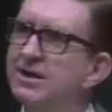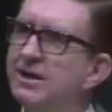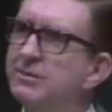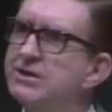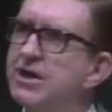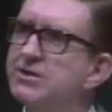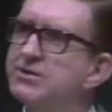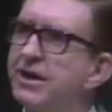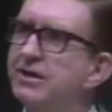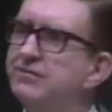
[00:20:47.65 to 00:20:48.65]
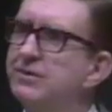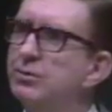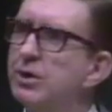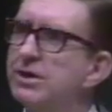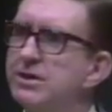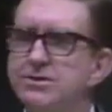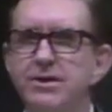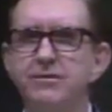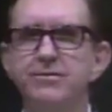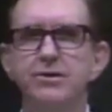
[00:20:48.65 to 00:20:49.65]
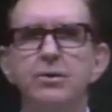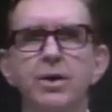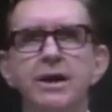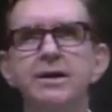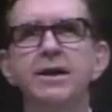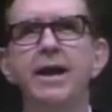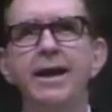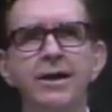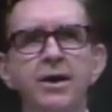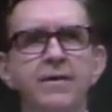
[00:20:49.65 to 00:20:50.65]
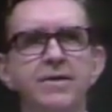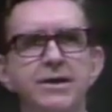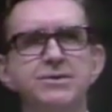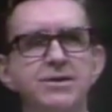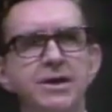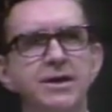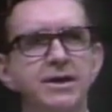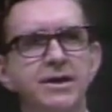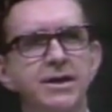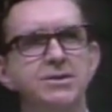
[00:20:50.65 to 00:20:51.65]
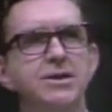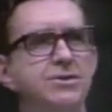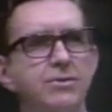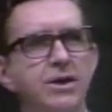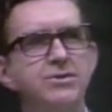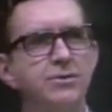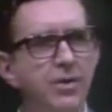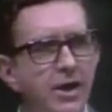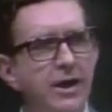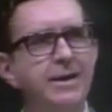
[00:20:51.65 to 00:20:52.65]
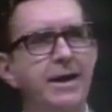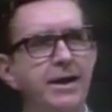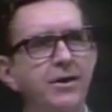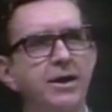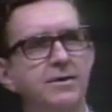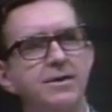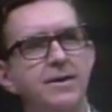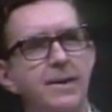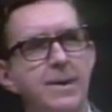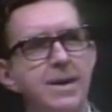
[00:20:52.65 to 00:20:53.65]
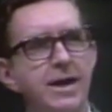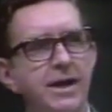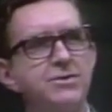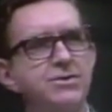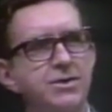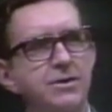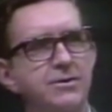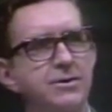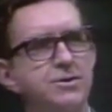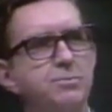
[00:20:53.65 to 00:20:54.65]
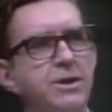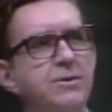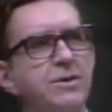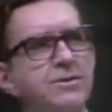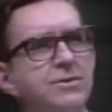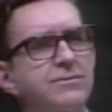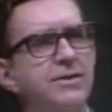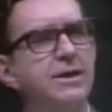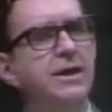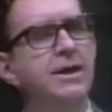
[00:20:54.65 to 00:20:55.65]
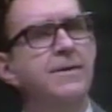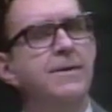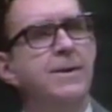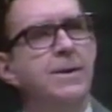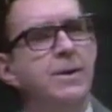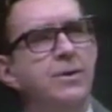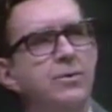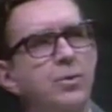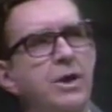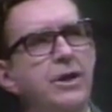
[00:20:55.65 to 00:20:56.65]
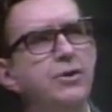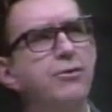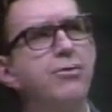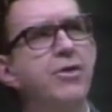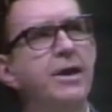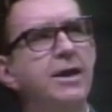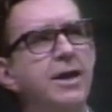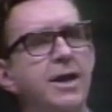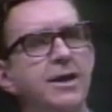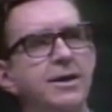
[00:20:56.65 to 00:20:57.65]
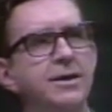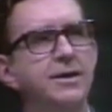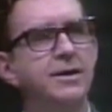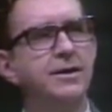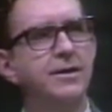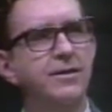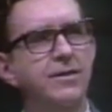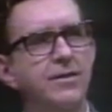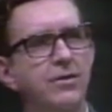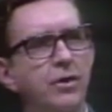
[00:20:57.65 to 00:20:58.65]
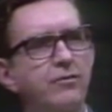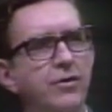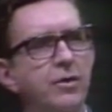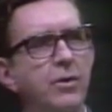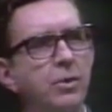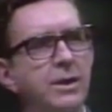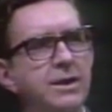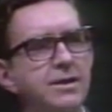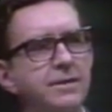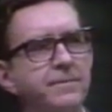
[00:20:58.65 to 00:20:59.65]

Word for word: Let me just say a few words, and if you're willing to get in on this in a situation where I cannot ask you to speak what you're thinking, will you think, though for a moment,